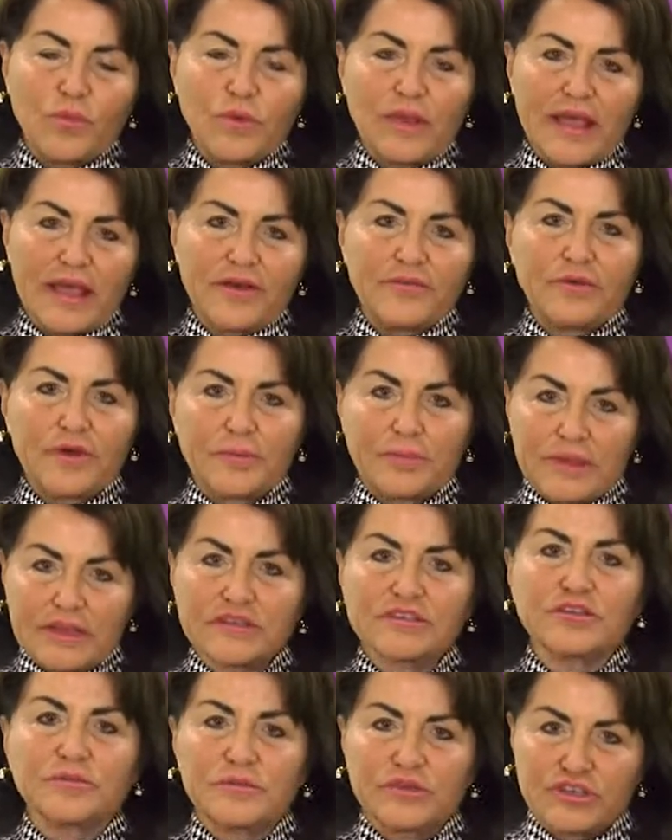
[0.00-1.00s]
We have a
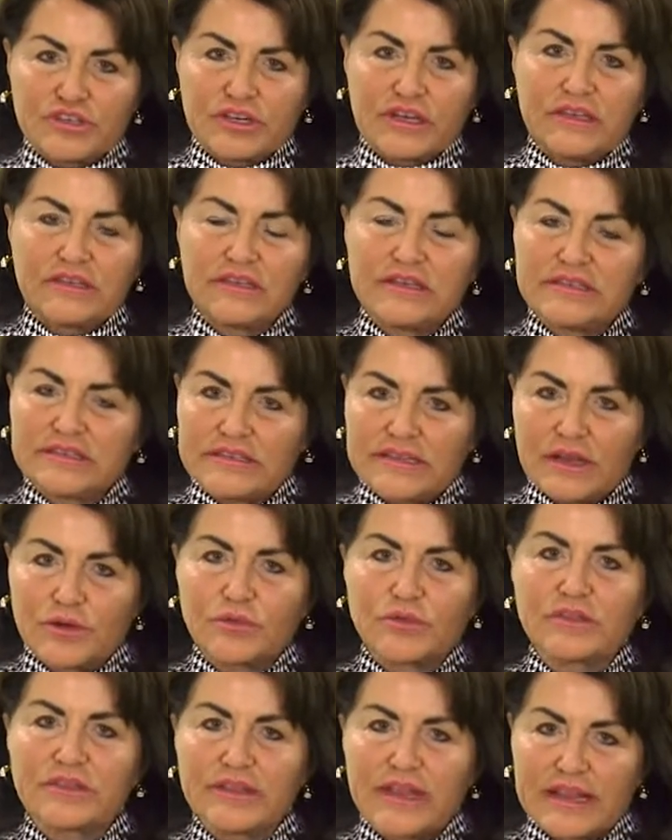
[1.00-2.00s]
pixel machine that's done
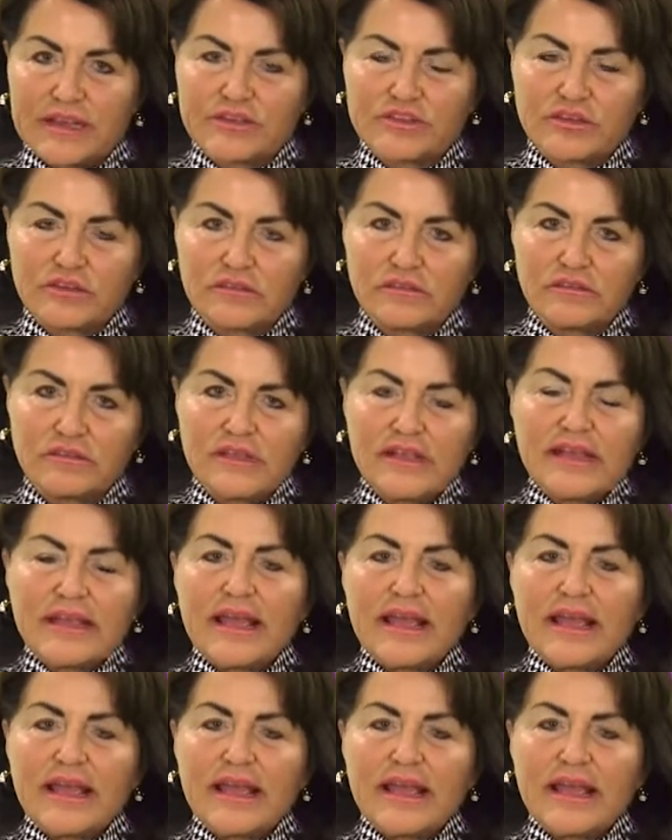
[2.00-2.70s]
with laser,